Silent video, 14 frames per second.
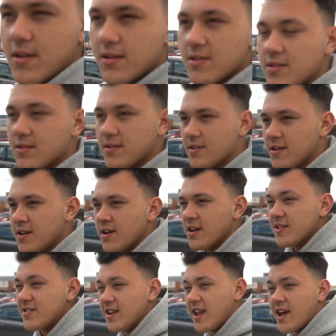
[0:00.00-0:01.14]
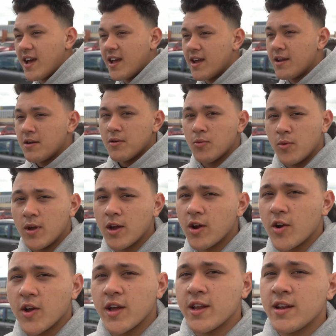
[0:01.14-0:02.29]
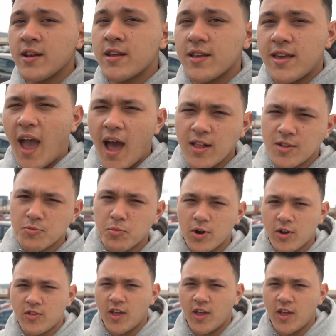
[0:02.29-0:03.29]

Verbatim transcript: we doing? Today, we are in Gatlinburg,